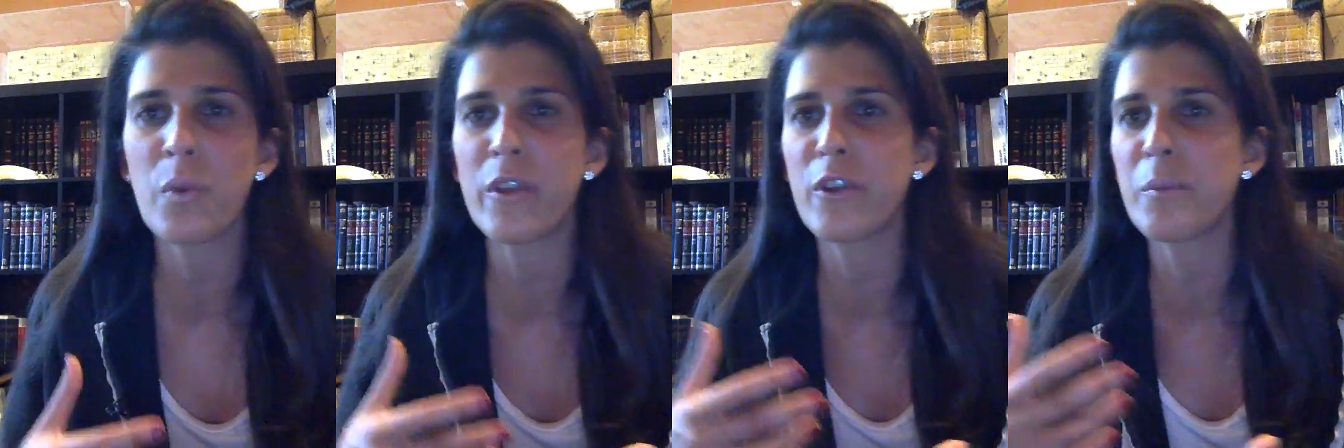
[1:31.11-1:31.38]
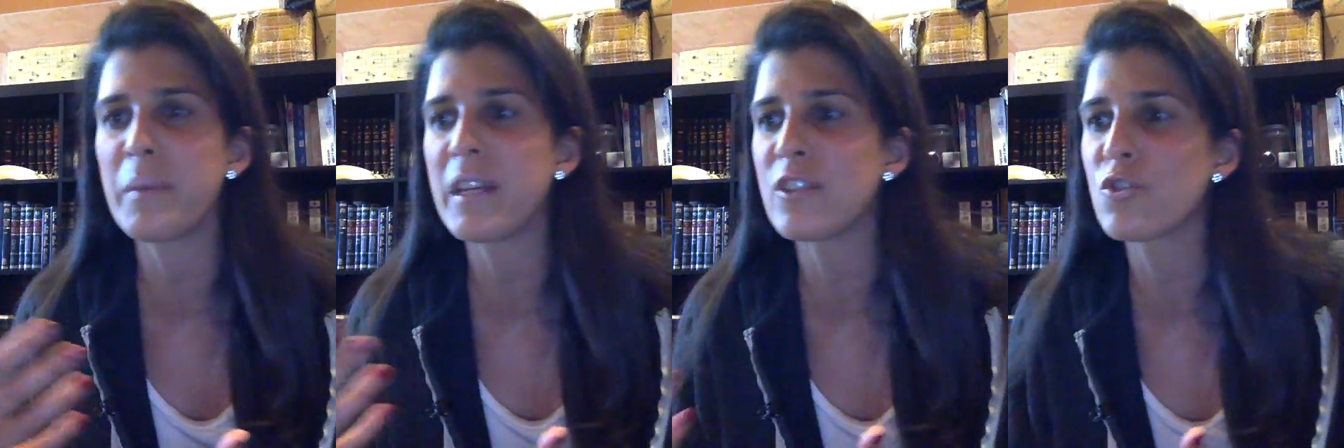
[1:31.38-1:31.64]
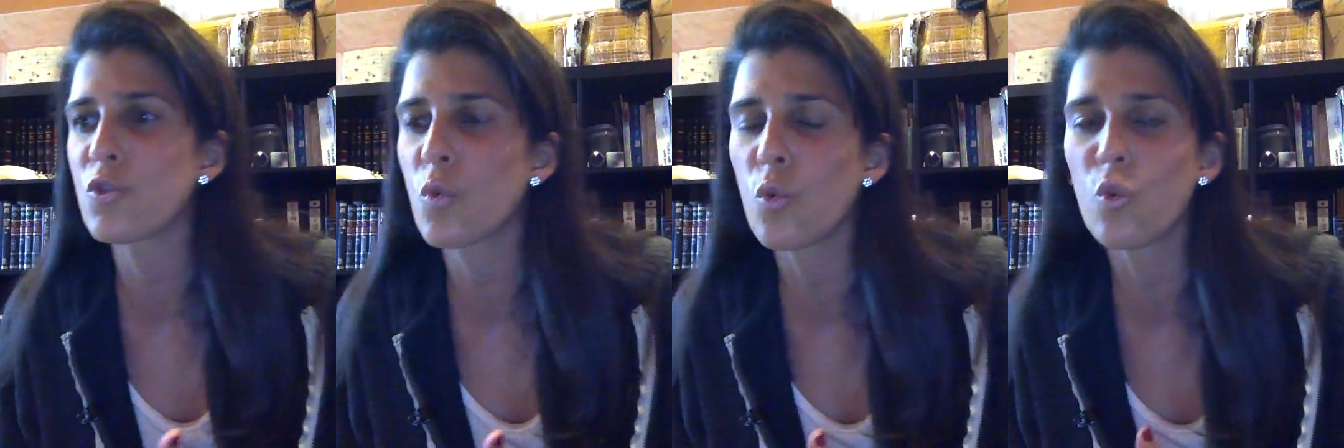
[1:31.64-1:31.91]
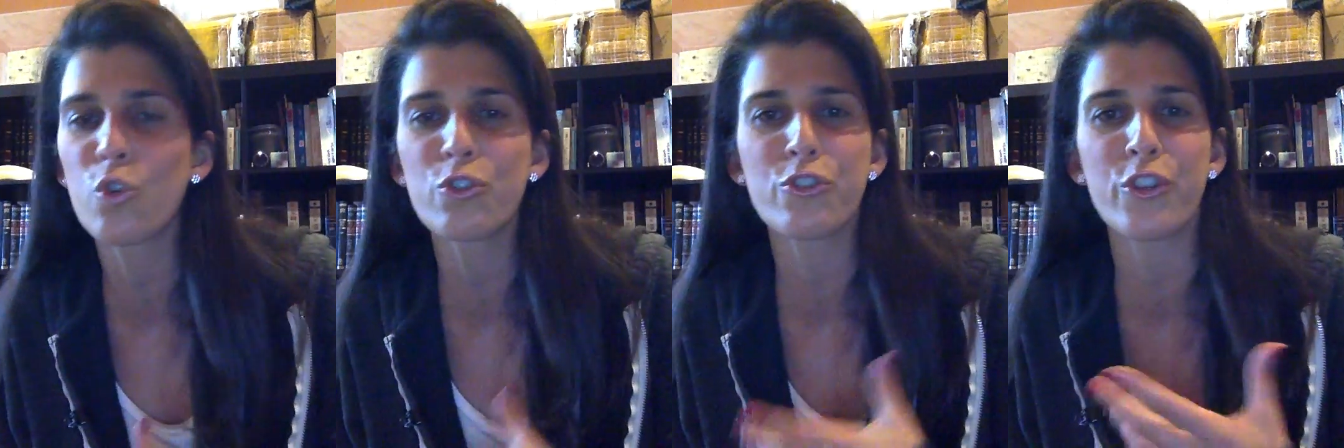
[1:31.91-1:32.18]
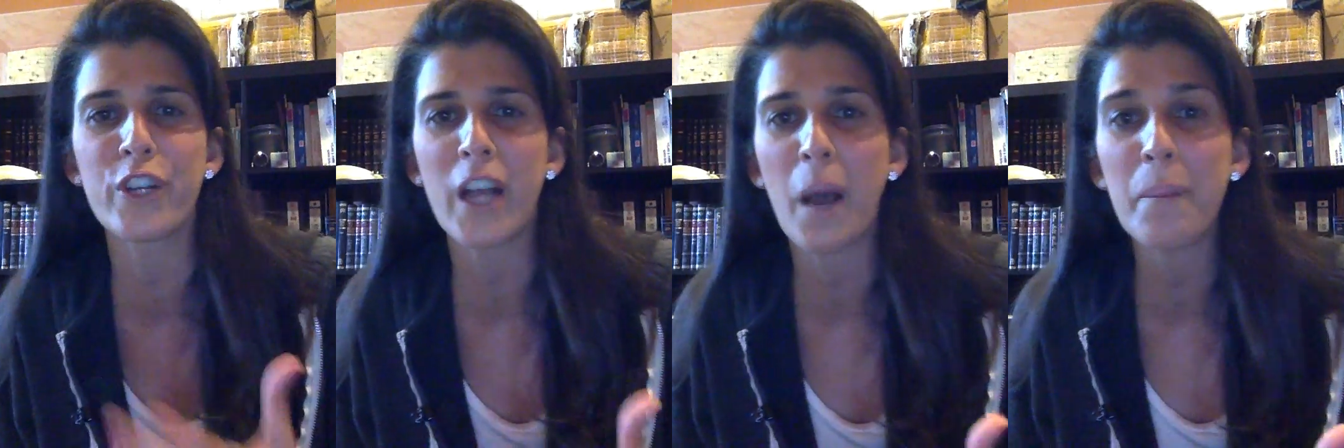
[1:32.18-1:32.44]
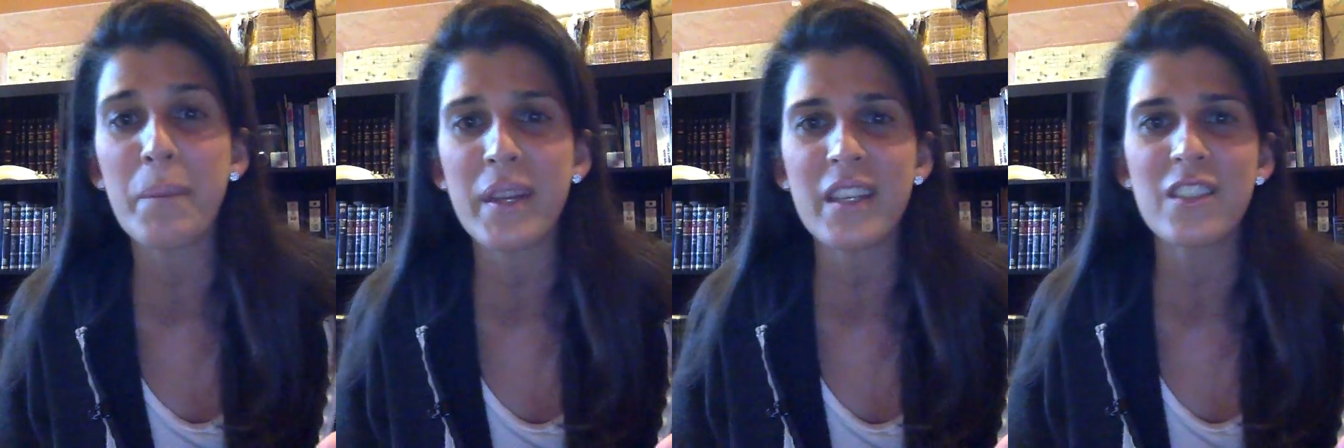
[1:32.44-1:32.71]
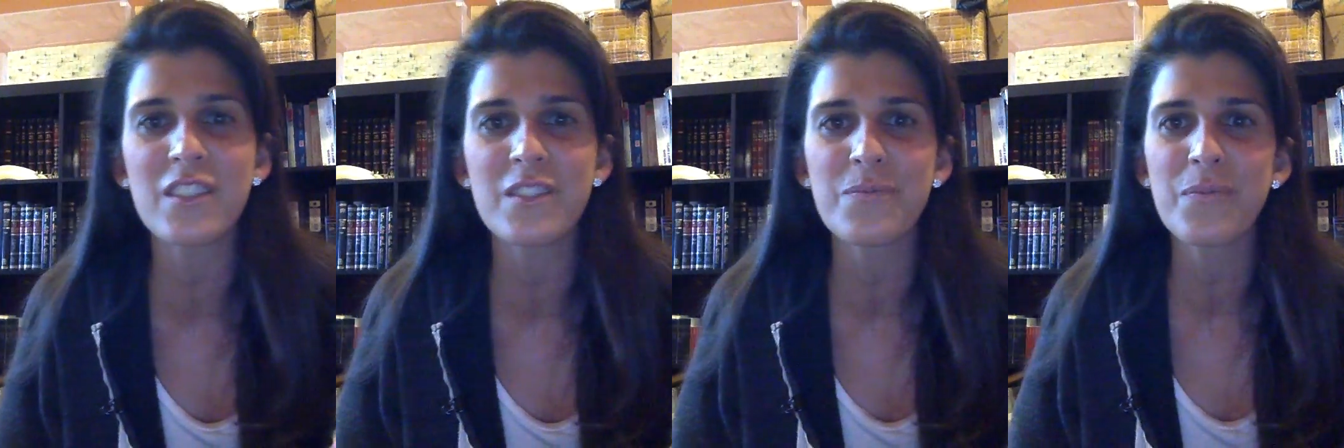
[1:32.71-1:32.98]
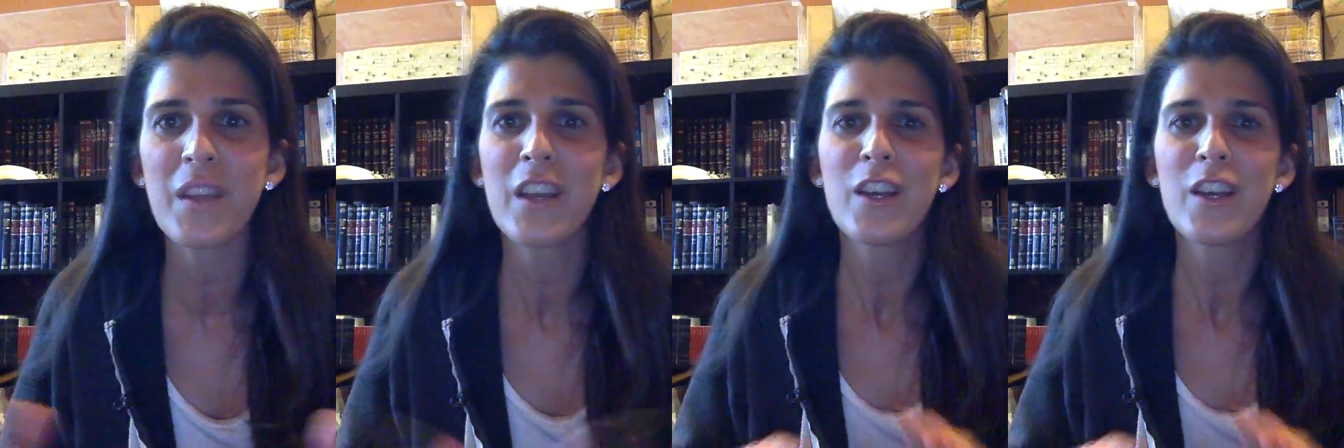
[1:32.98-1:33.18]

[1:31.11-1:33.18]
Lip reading: whether it be in schools or in companies.